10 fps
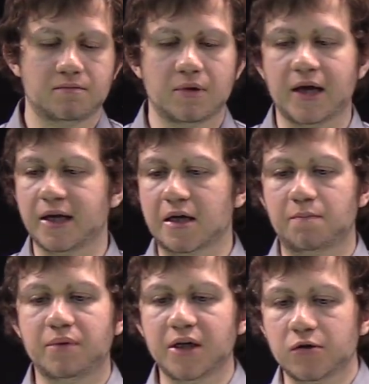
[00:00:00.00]
like
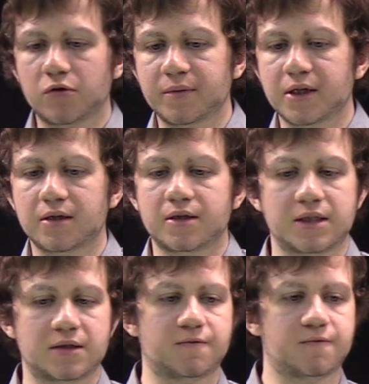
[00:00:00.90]

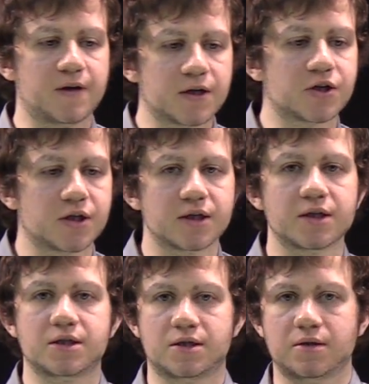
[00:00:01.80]
polynomials,
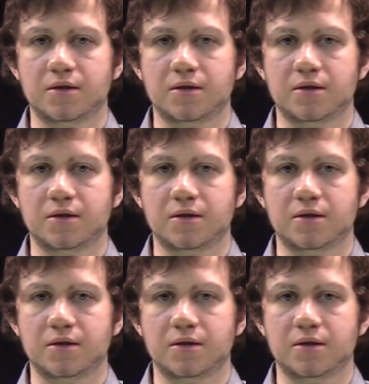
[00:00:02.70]
functions,